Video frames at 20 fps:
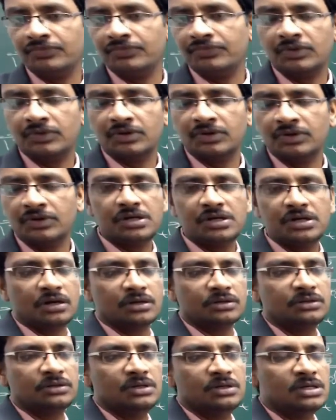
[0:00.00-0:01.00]
Got it or
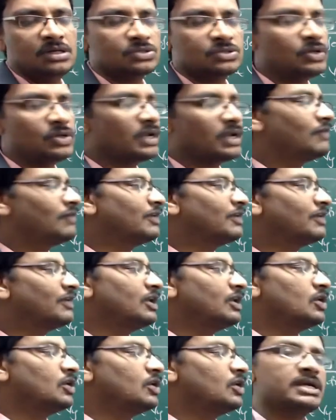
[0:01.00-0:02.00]
not? So at every
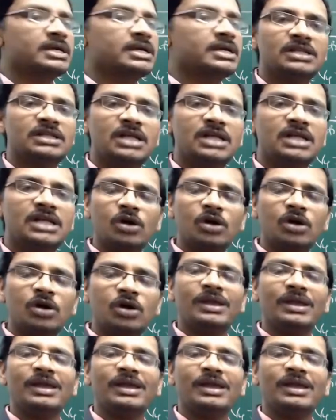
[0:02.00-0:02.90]
location there won't be